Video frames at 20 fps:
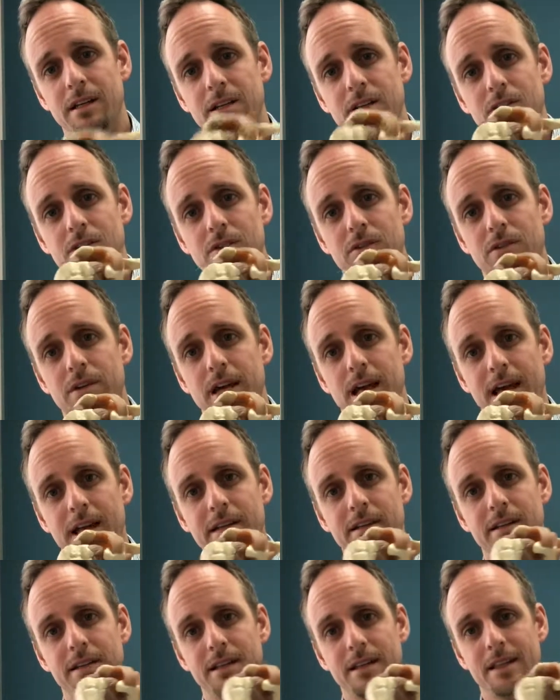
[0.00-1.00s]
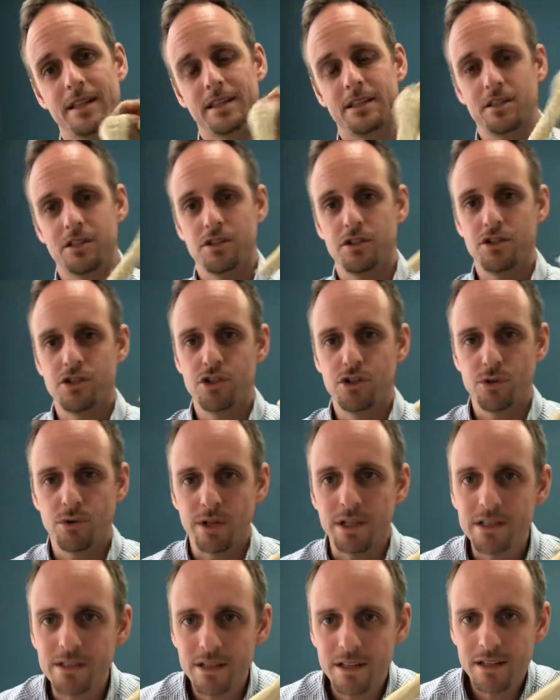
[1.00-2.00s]
you get that's a
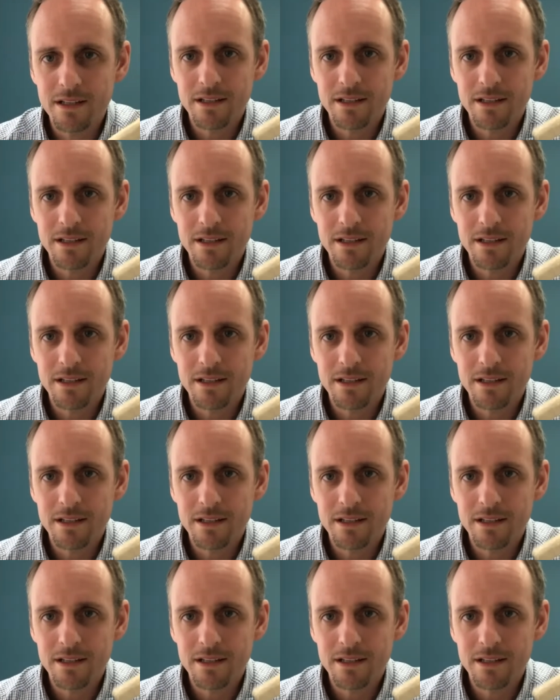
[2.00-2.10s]
joint